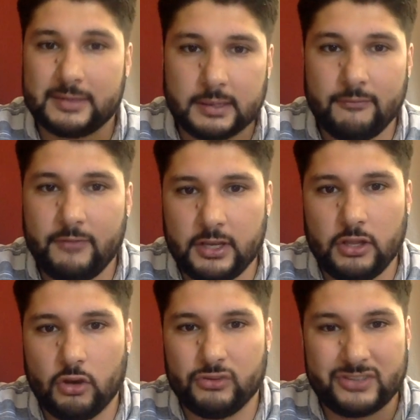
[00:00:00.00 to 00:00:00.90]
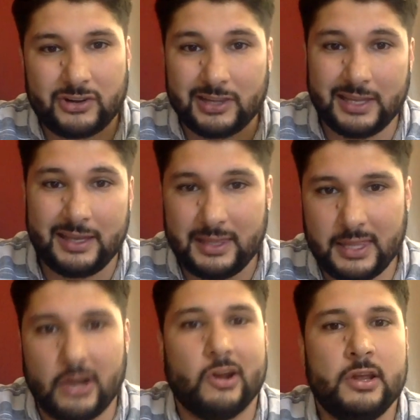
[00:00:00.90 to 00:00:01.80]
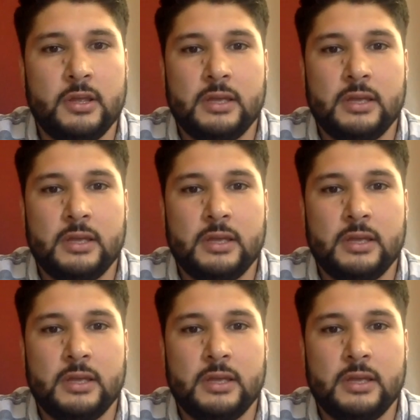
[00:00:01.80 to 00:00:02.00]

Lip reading: some videos that are linked there